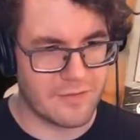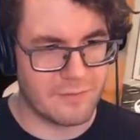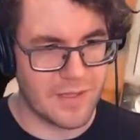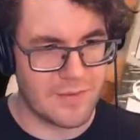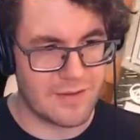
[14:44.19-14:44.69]
They're
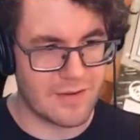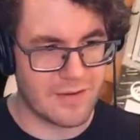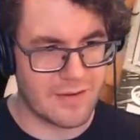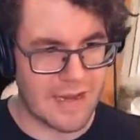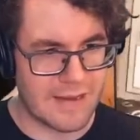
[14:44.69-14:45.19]
maybe
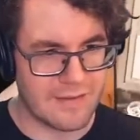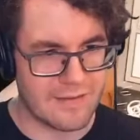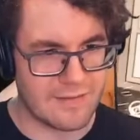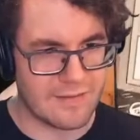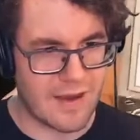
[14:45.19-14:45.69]
not
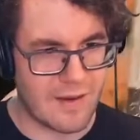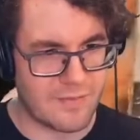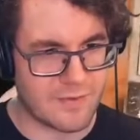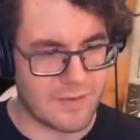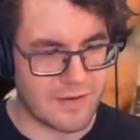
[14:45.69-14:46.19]
as
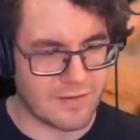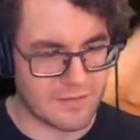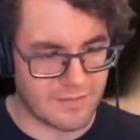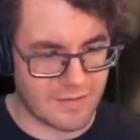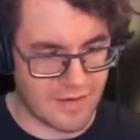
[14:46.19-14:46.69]

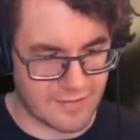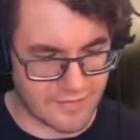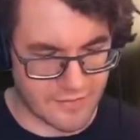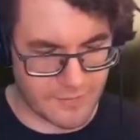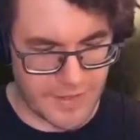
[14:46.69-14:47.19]
optimized
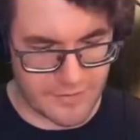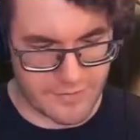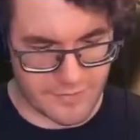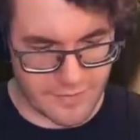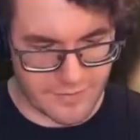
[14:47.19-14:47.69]
as the
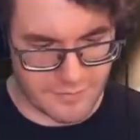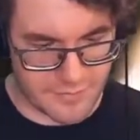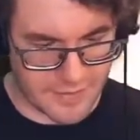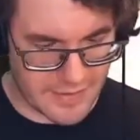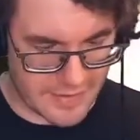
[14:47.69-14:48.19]
Raiders are,
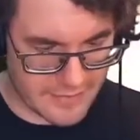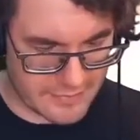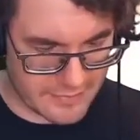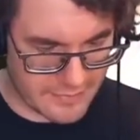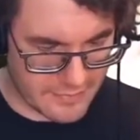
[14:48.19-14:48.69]
but
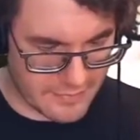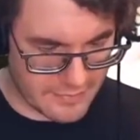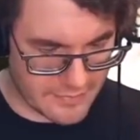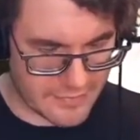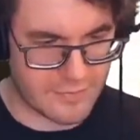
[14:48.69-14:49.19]
hey,
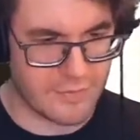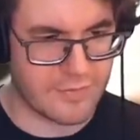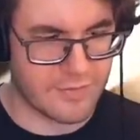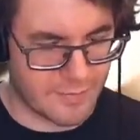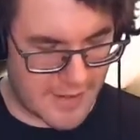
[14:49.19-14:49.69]
you know,
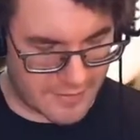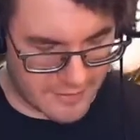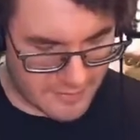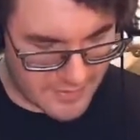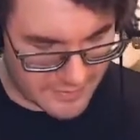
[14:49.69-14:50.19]
this is my army